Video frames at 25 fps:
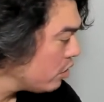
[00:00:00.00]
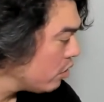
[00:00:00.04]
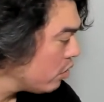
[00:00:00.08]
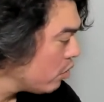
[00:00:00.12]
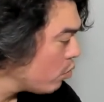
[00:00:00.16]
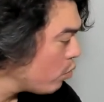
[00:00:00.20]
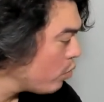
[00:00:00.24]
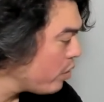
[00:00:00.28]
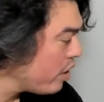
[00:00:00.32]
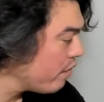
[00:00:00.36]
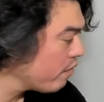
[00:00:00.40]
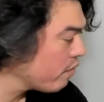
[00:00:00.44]

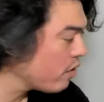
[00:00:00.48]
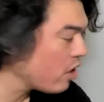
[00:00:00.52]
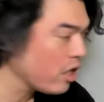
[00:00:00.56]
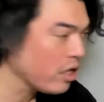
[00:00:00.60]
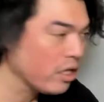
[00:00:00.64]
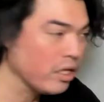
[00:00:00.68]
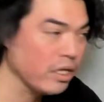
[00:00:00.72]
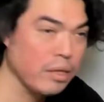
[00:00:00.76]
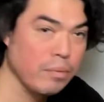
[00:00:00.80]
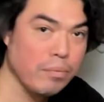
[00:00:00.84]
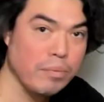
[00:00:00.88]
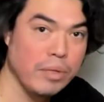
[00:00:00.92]
we have gotten
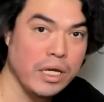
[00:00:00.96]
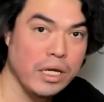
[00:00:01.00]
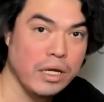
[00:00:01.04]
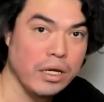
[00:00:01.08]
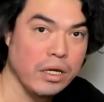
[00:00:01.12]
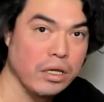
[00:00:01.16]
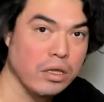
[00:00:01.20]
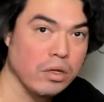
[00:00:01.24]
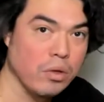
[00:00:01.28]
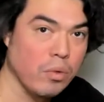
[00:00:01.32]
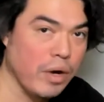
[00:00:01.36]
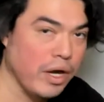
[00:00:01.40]
the b,
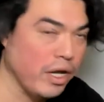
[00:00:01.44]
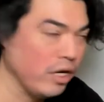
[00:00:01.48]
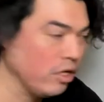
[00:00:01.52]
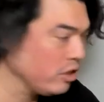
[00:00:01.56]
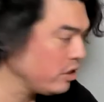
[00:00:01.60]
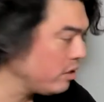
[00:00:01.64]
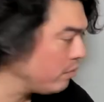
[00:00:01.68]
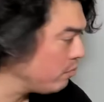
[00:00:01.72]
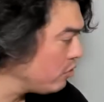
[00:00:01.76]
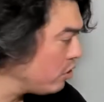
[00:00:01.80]
the y-intercept.